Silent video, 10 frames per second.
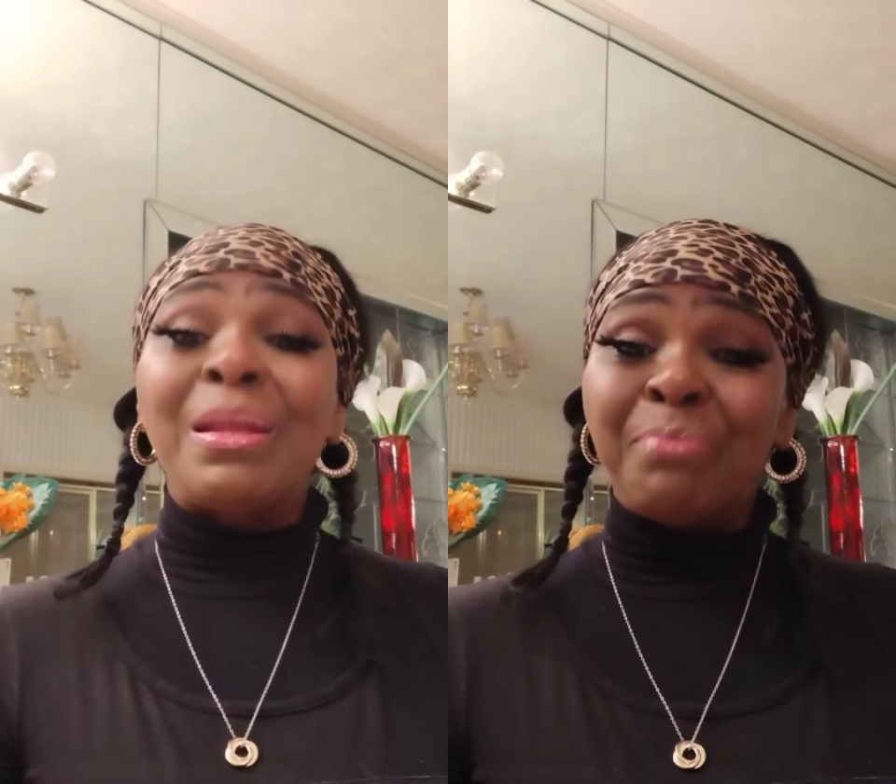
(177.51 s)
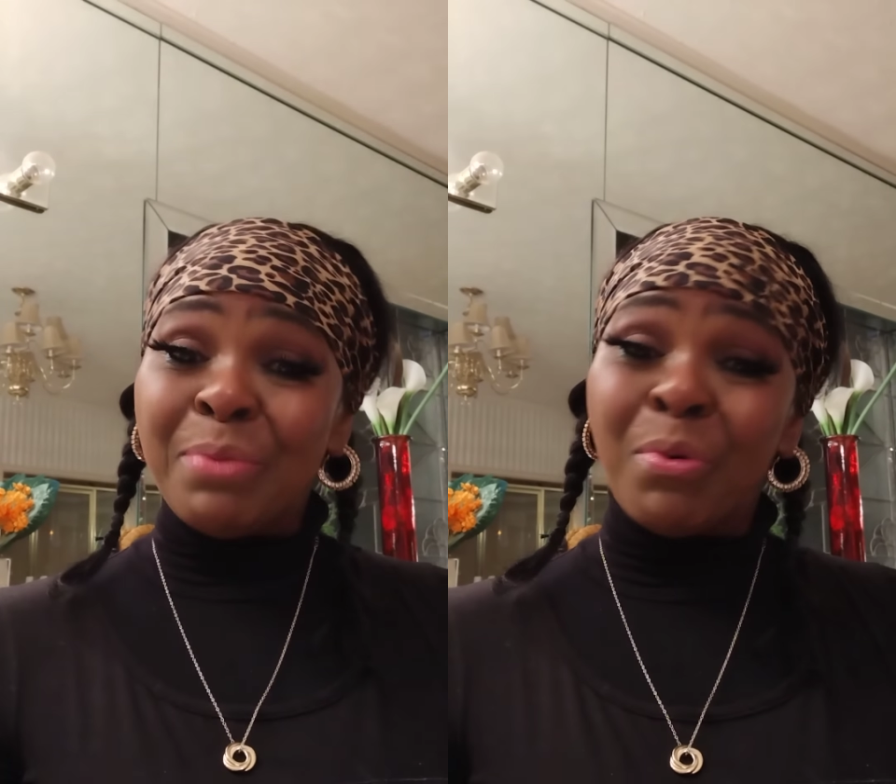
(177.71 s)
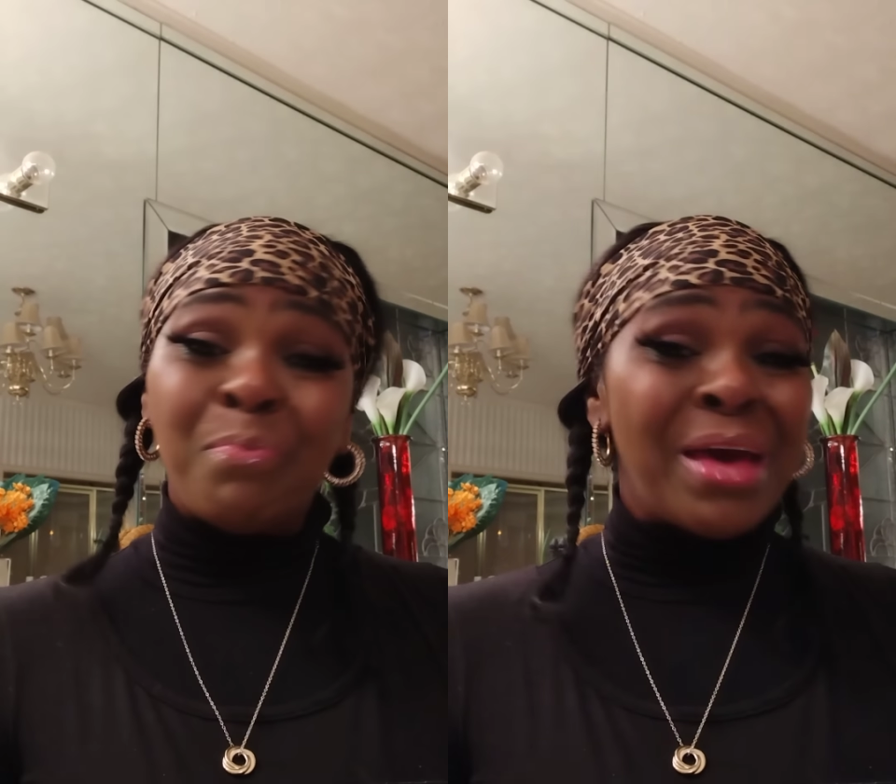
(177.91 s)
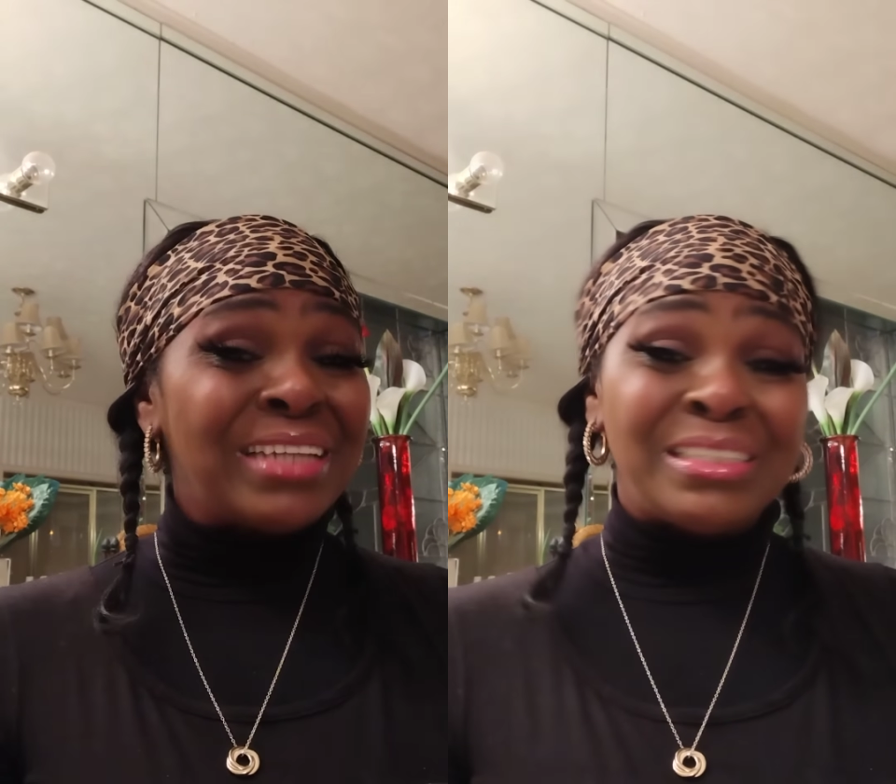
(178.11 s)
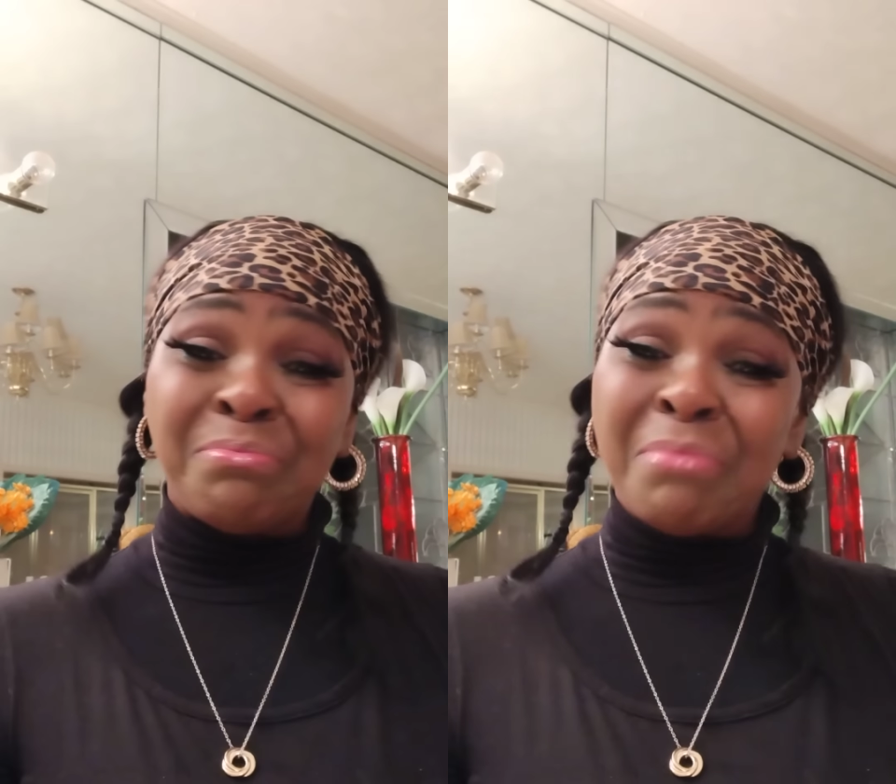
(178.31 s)
of people
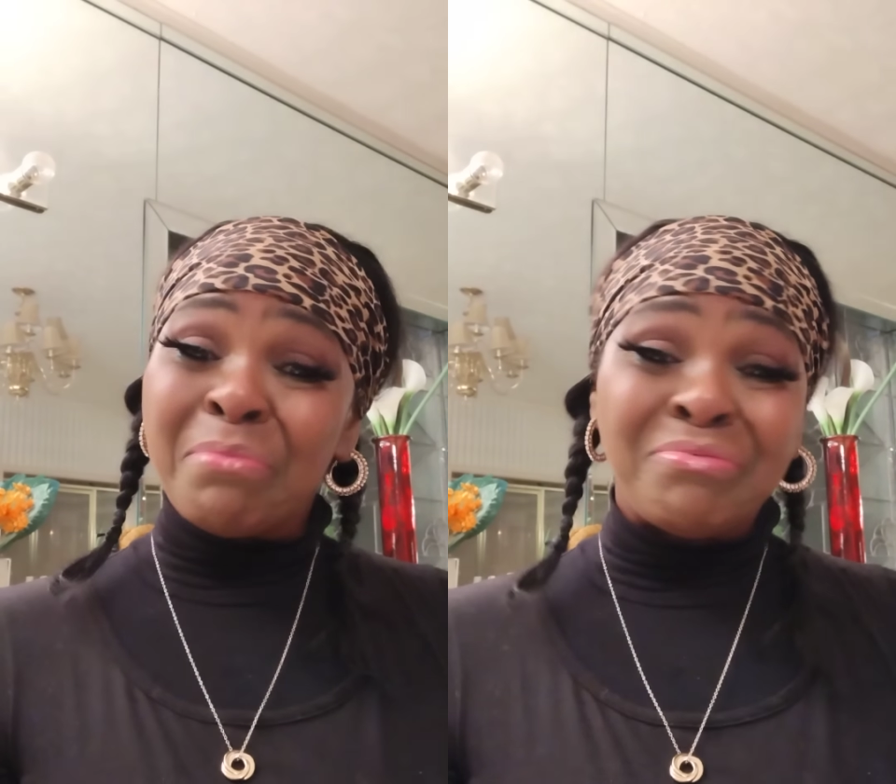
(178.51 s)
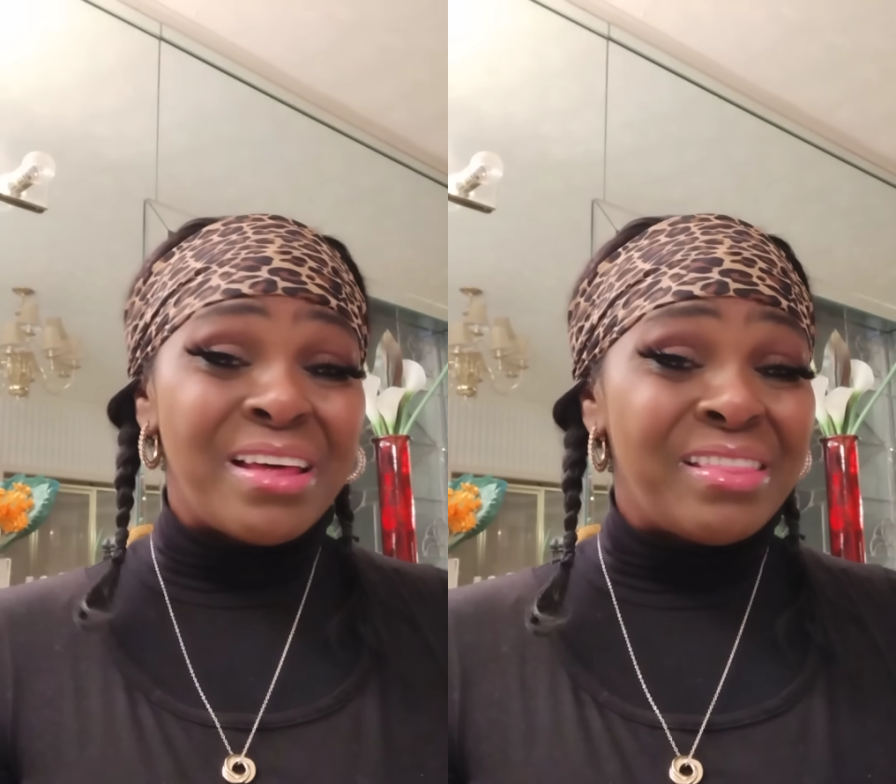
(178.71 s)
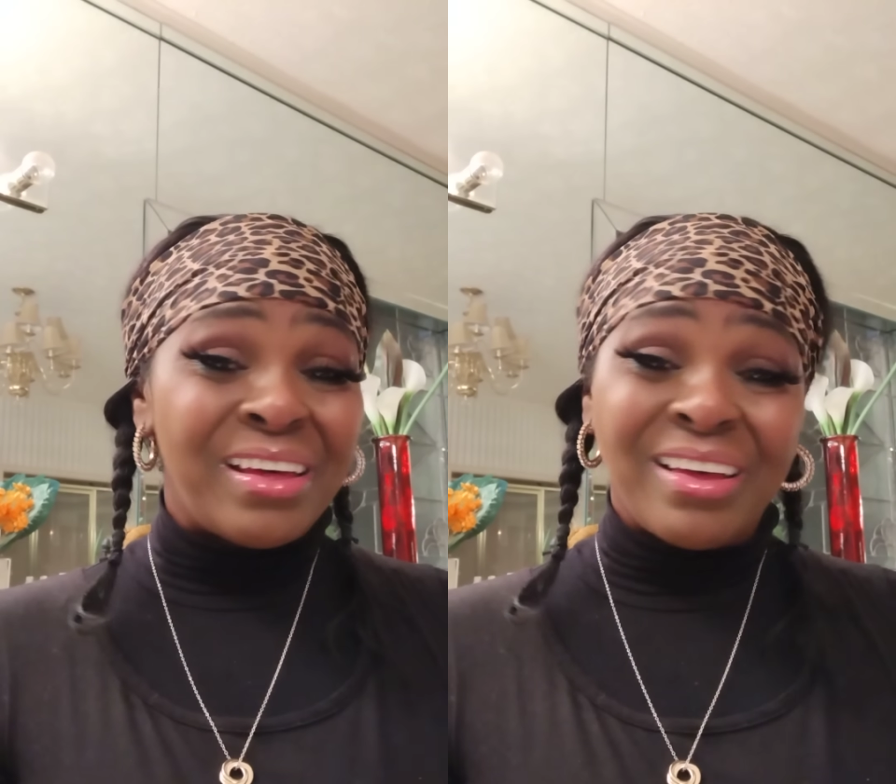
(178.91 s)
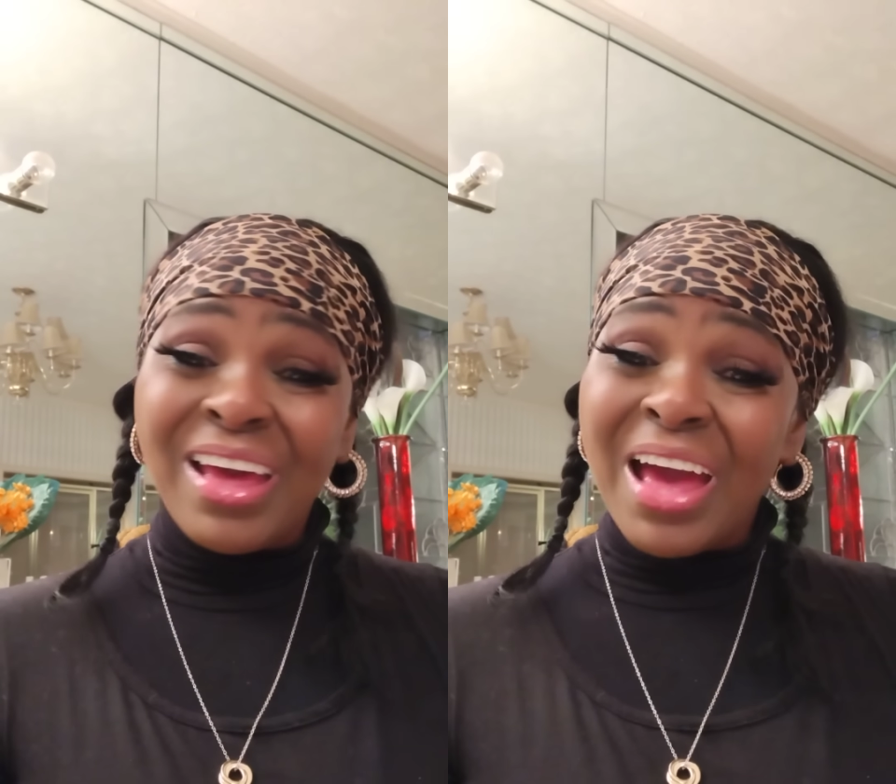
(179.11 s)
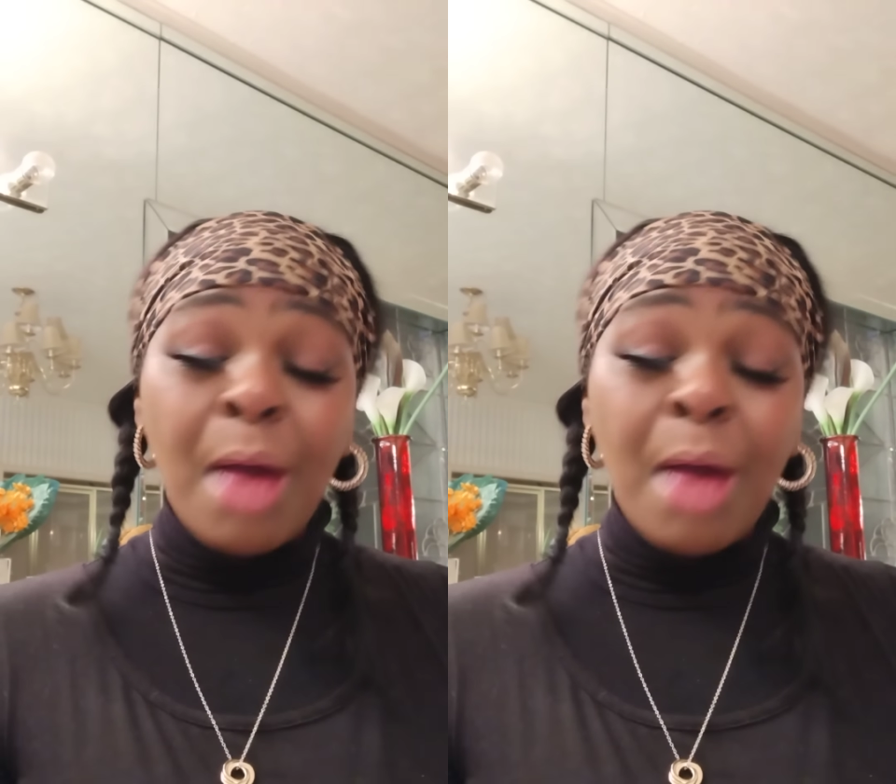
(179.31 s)
bashing my brother.